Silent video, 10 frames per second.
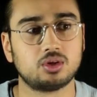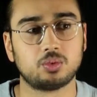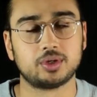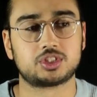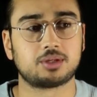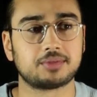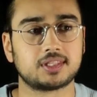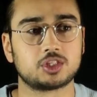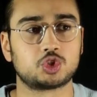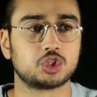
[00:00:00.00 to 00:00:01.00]
with something
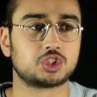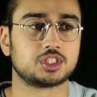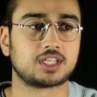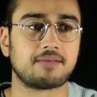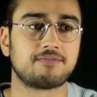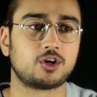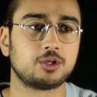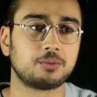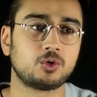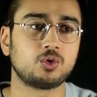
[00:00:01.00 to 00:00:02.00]
that's just a type
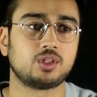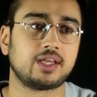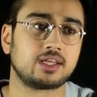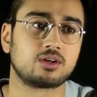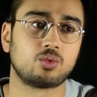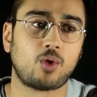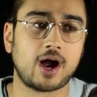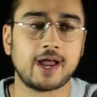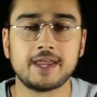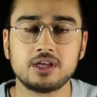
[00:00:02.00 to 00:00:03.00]
variable, like
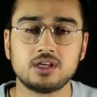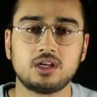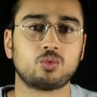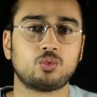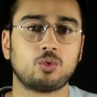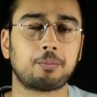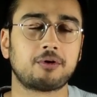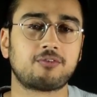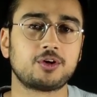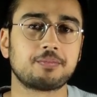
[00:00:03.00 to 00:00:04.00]
y, we'll
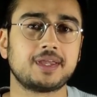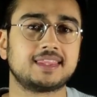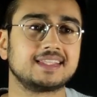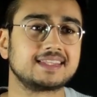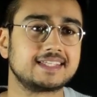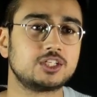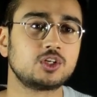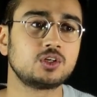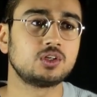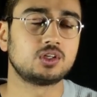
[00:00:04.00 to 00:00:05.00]
prefer to make the leader